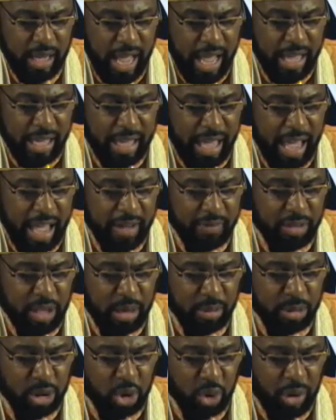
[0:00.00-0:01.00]
and gave
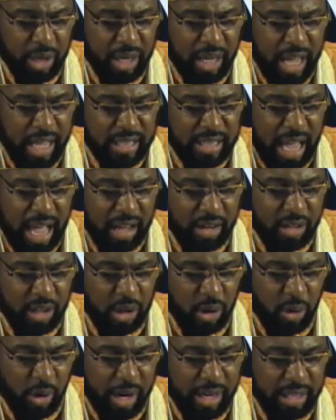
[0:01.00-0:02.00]
them drink as out of
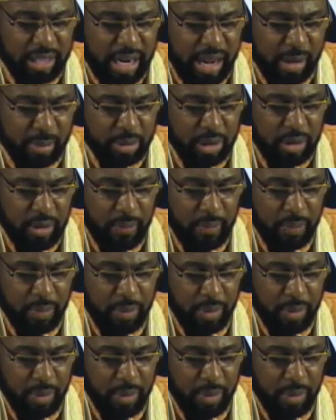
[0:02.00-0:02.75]
the great depths.